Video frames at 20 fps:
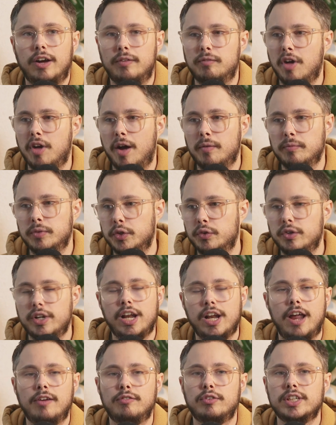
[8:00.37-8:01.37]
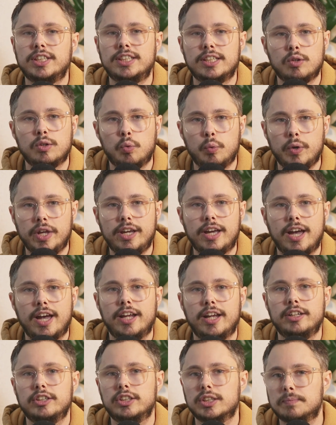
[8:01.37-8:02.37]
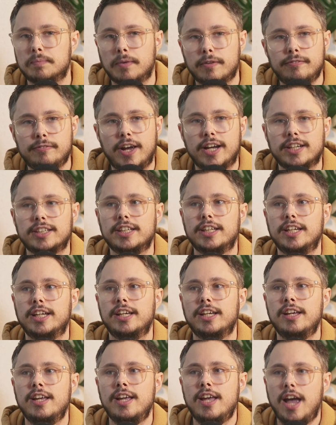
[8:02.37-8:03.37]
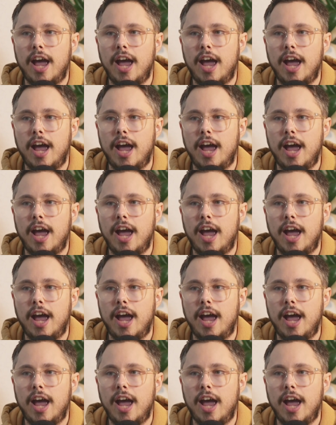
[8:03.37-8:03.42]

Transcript: I'm doing it every single weekend, just perfecting it.